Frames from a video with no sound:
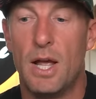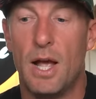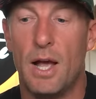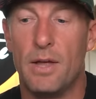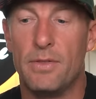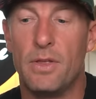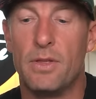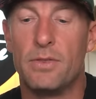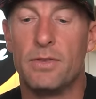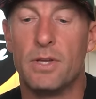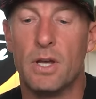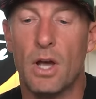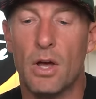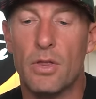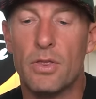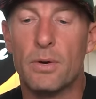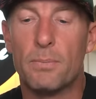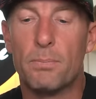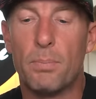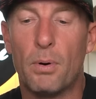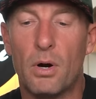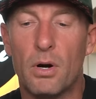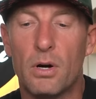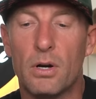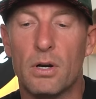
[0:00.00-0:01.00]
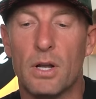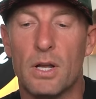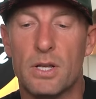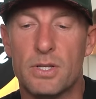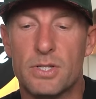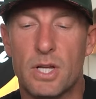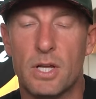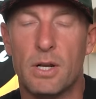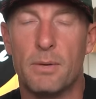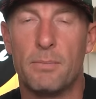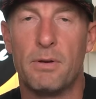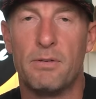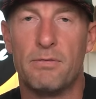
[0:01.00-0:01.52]
And then the other part
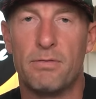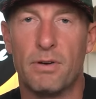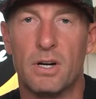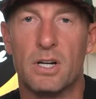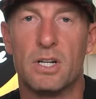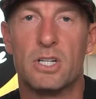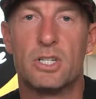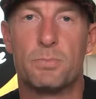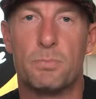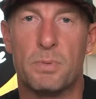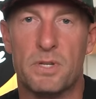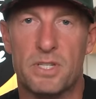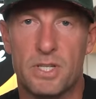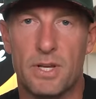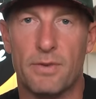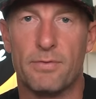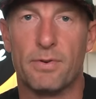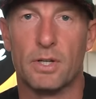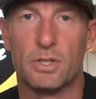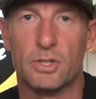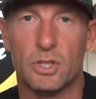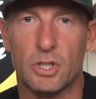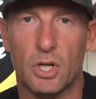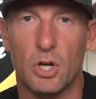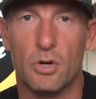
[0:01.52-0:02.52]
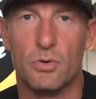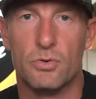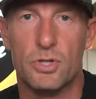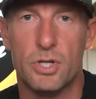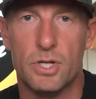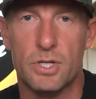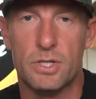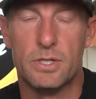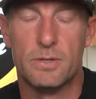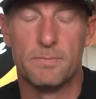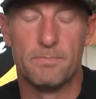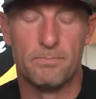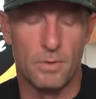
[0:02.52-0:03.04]
is gonna be very specific to
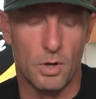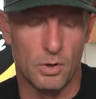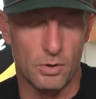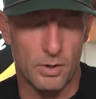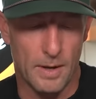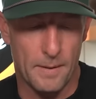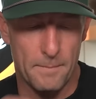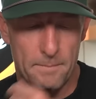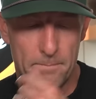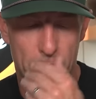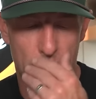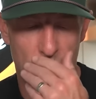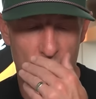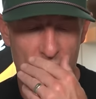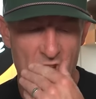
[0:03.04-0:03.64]
coaches. Okay.